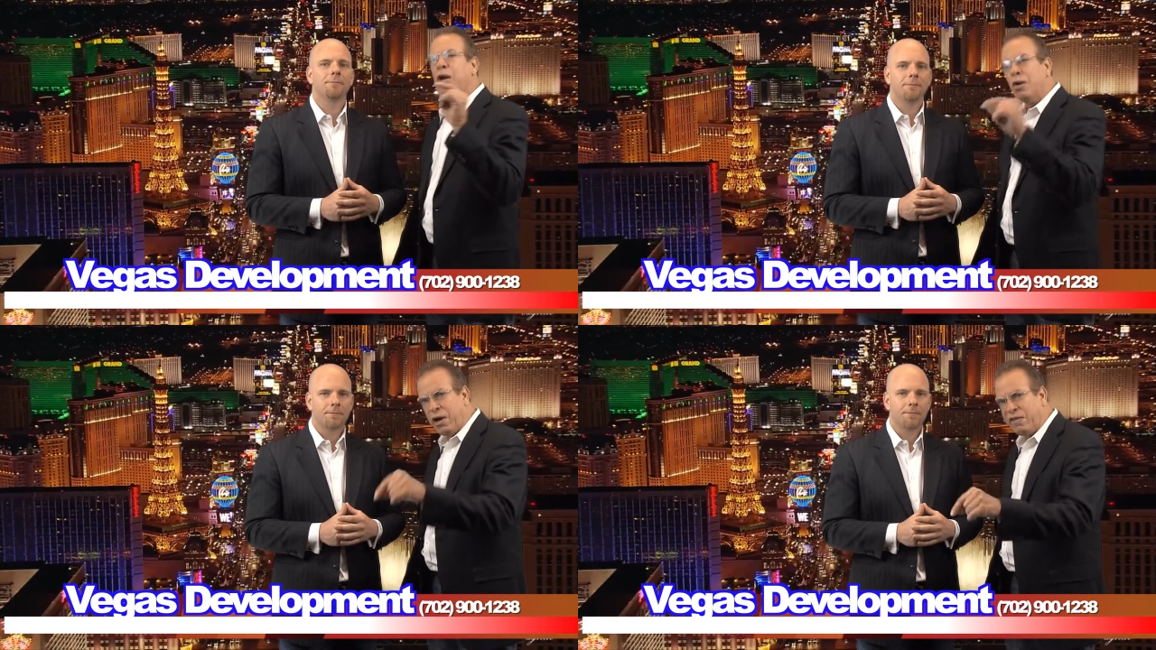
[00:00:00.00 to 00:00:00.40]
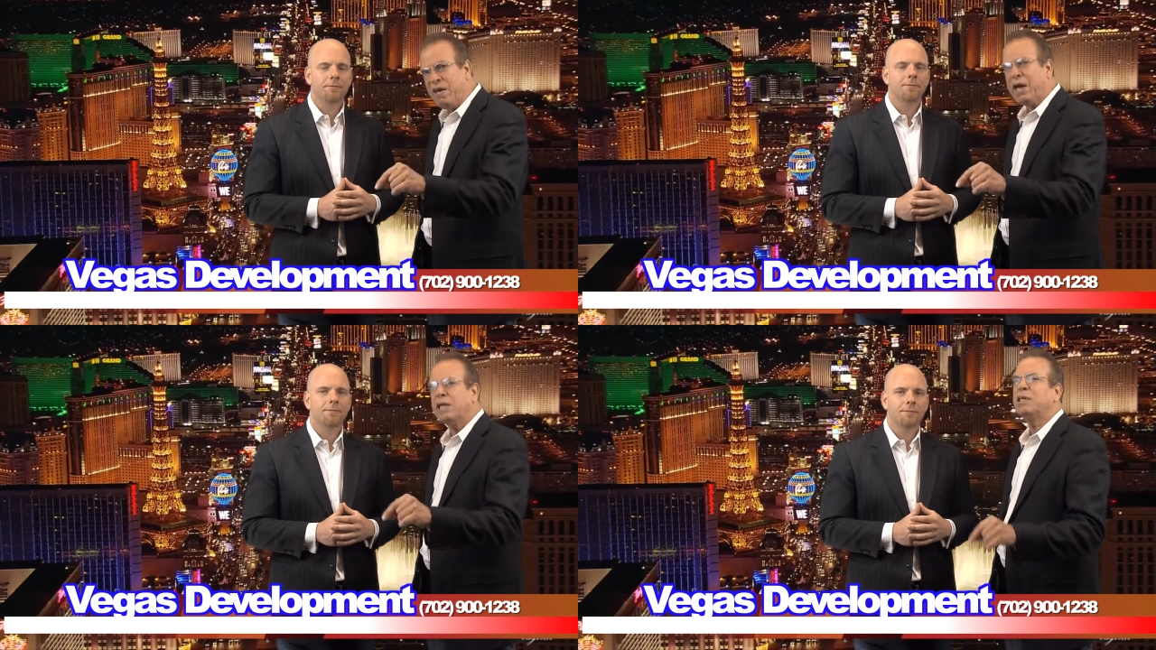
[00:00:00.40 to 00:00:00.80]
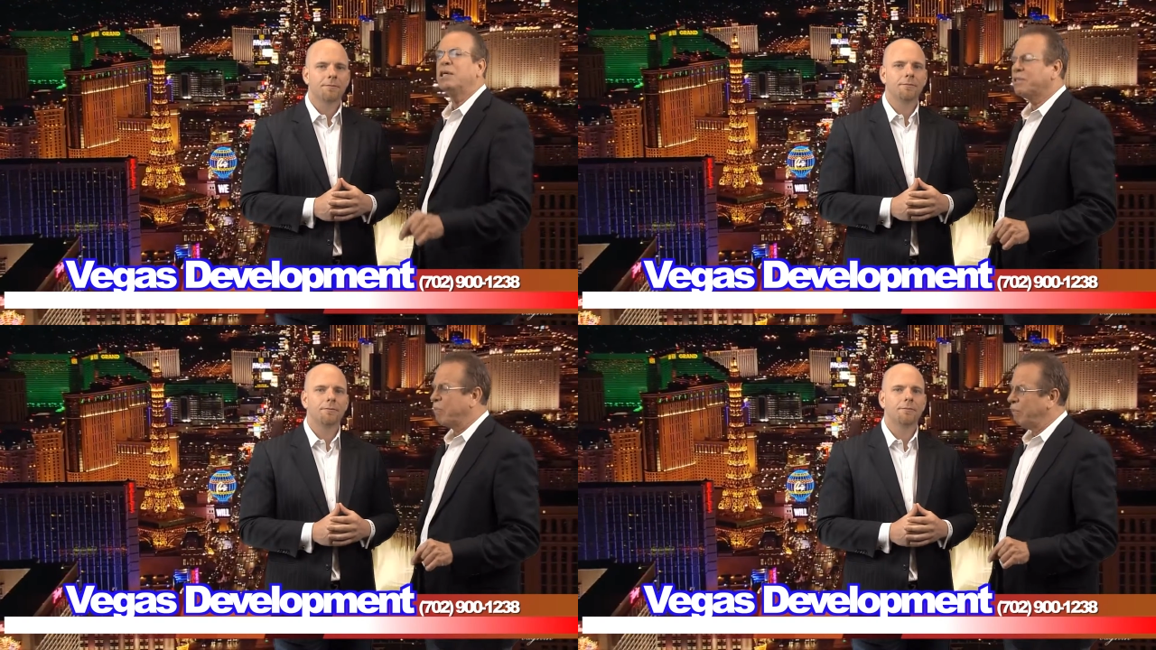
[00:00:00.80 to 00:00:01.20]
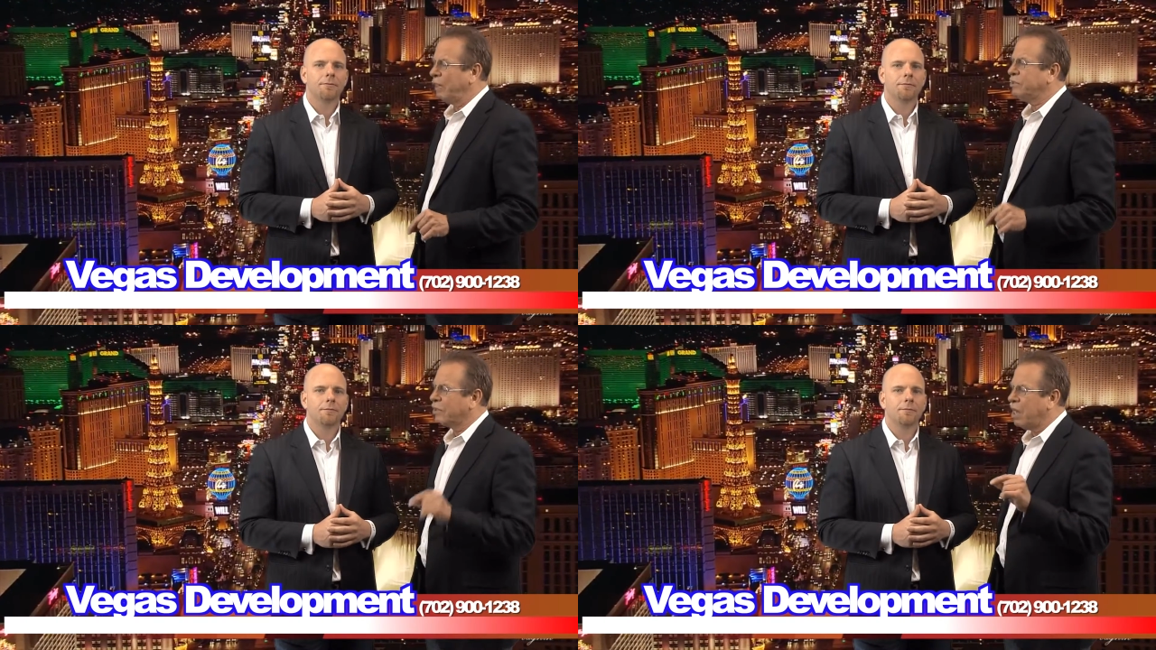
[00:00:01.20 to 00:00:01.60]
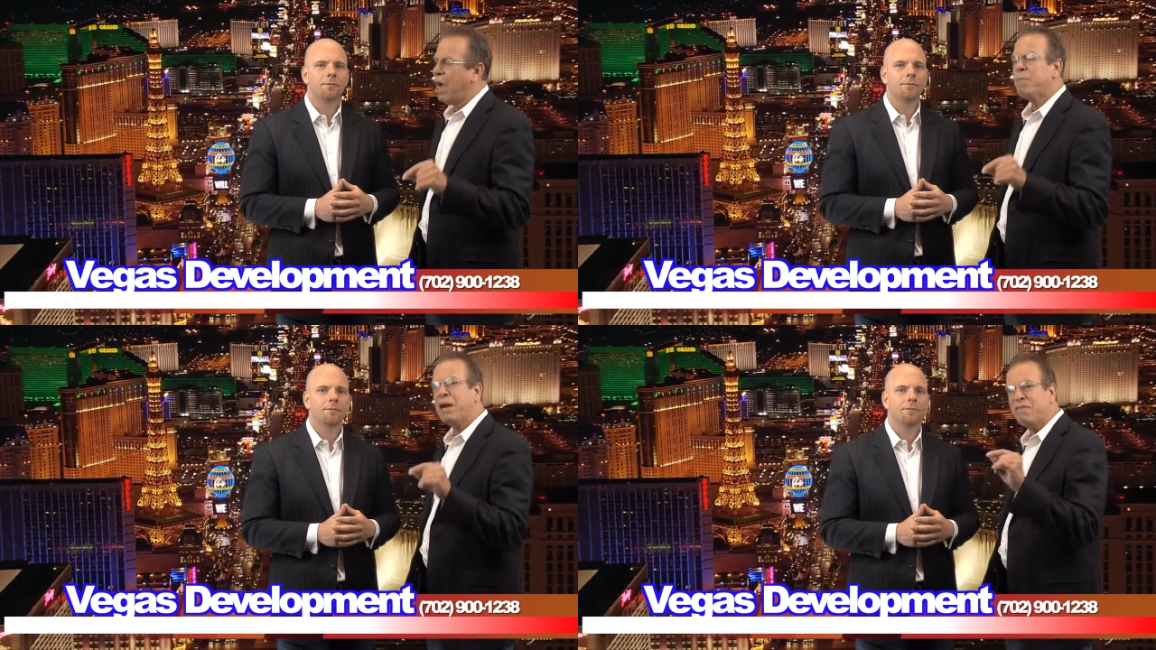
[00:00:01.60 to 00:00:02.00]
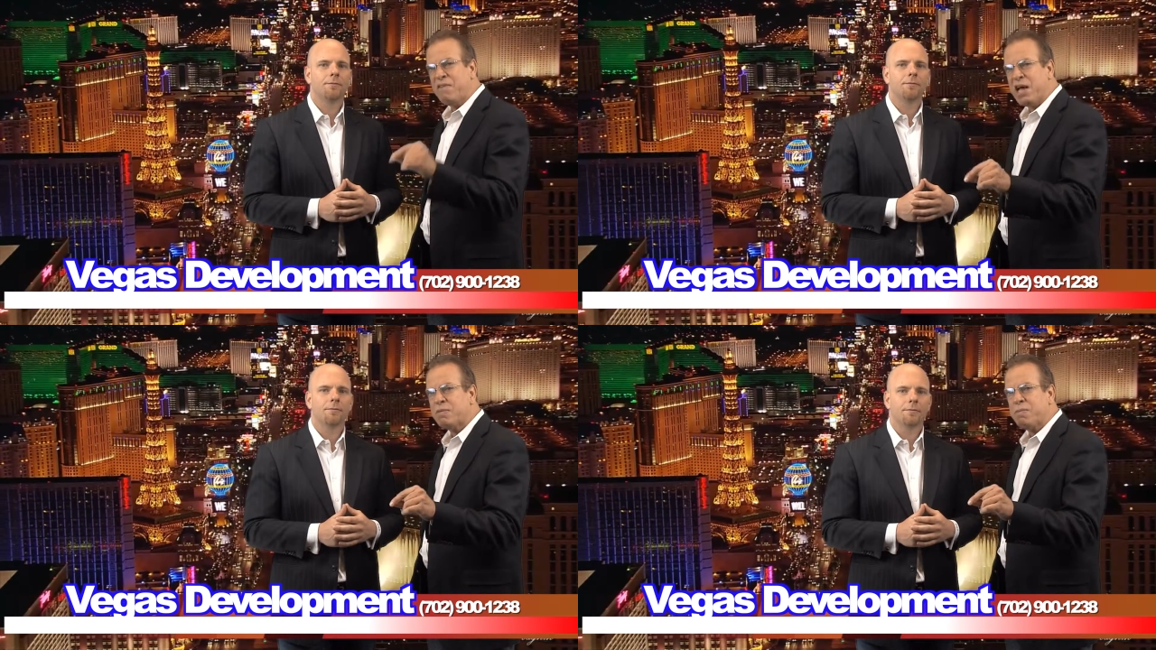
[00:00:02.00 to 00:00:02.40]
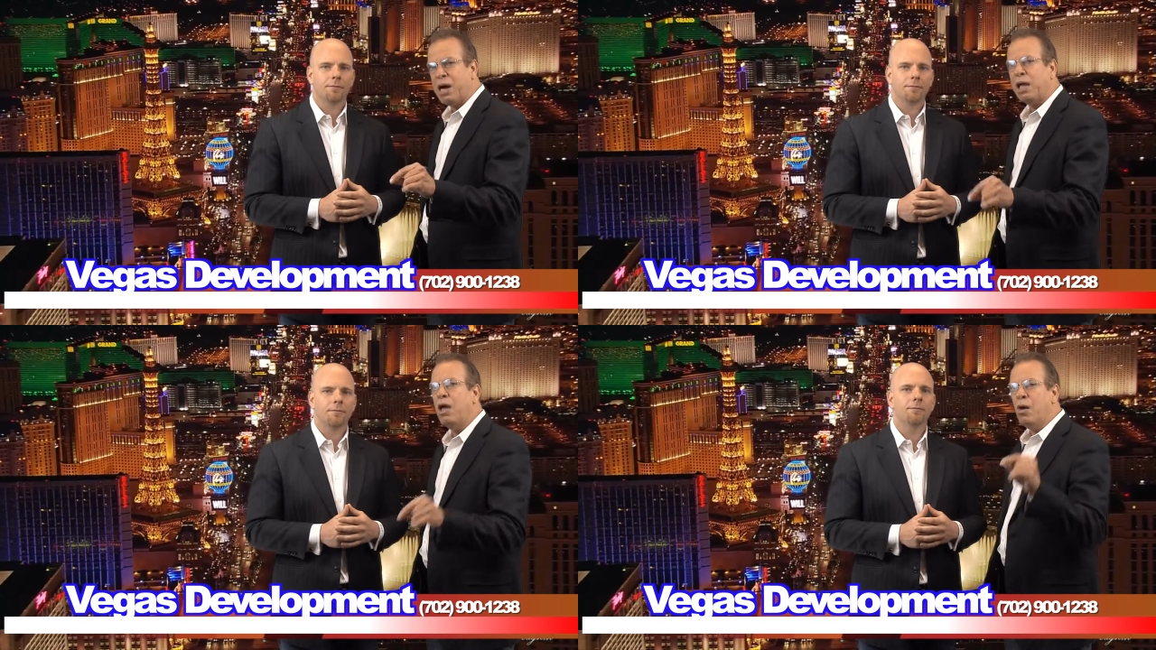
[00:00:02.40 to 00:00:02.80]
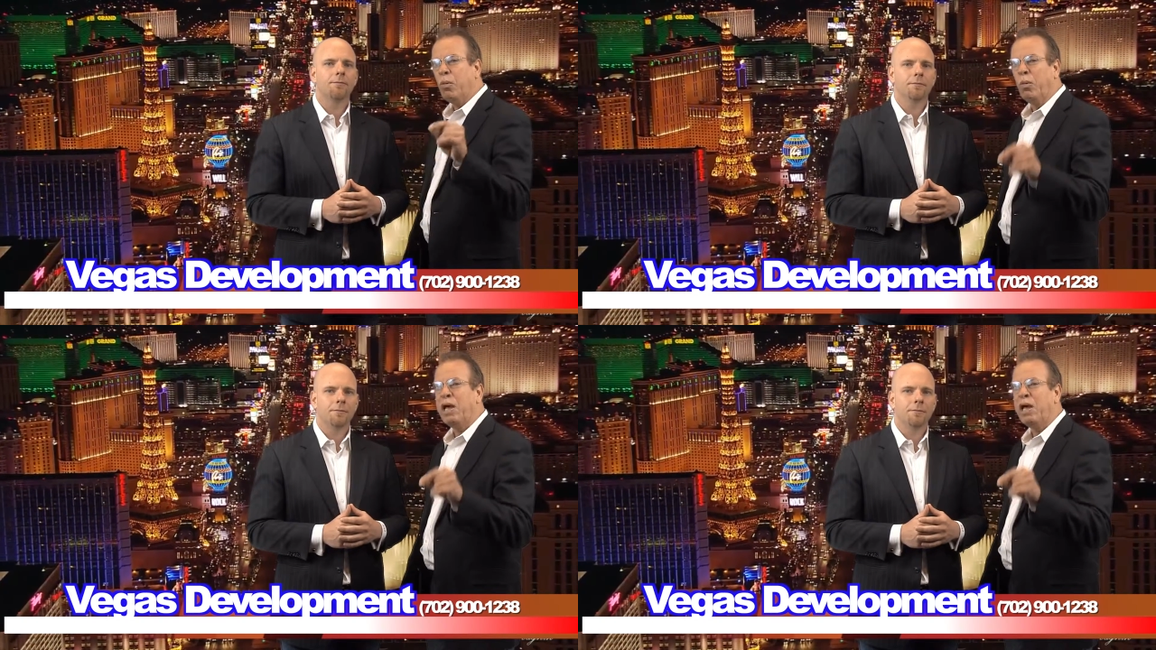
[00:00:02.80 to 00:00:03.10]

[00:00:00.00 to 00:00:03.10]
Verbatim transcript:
Speaker 1: las vegas is the place to come and invest money mm-hmm.